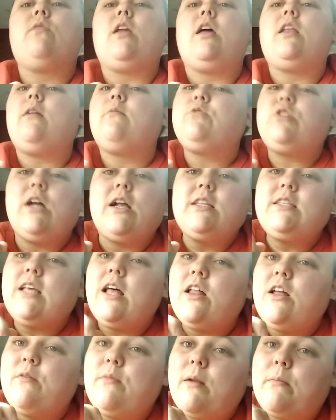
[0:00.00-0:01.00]
And I'm trying to
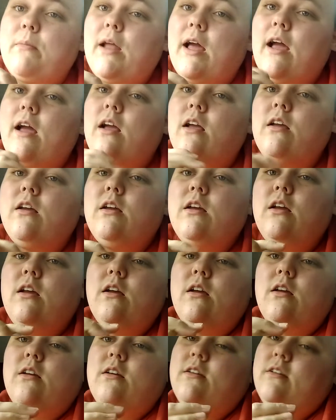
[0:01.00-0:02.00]
tell him I'm not.
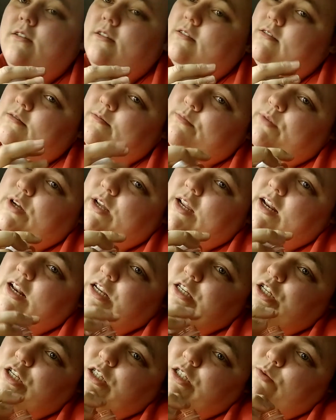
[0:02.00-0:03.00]
But he
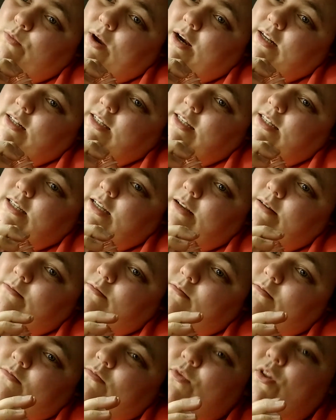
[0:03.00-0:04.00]
just doesn't want to listen.
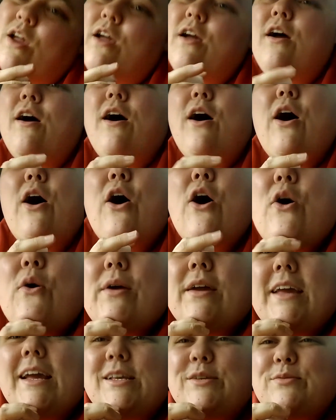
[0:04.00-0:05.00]
Oh,
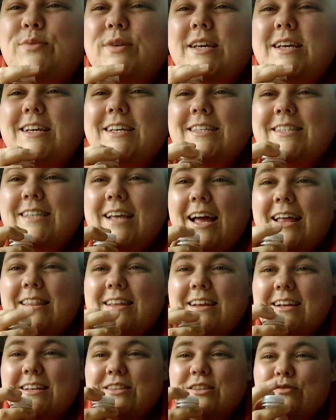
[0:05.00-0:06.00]
and guess what he said
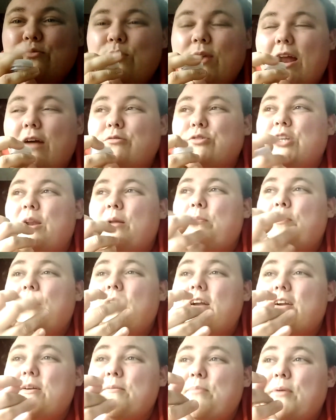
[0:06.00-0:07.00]
when I was trying
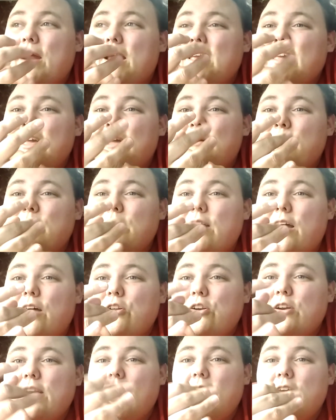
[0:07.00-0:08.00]
to prank him the
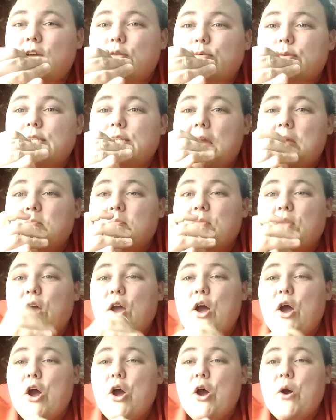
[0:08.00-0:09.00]
other day? He was like,
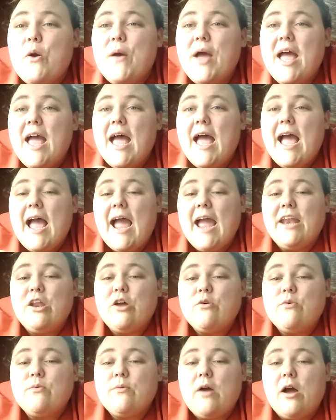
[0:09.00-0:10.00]
oh, I
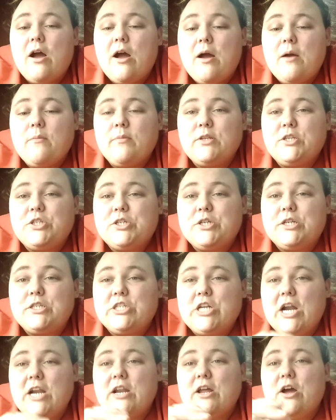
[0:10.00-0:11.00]
know what you were
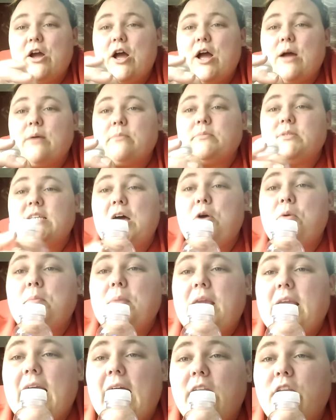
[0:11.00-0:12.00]
trying to tell
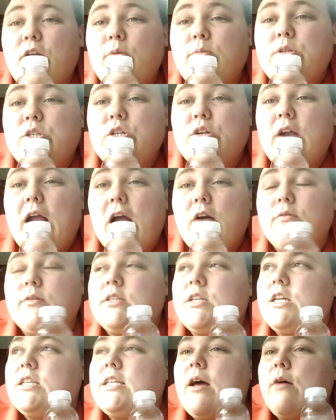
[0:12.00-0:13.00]
me. I know what
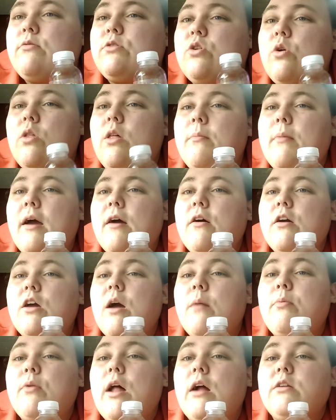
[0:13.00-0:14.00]
because I told him a
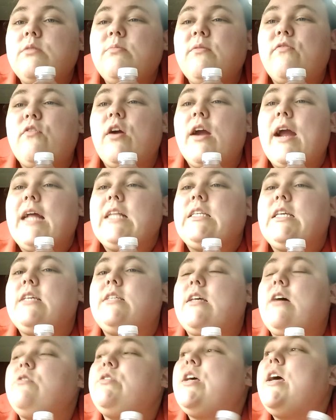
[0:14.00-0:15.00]
couple hours before I got to his
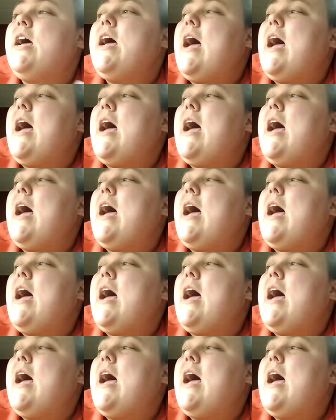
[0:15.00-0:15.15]
house.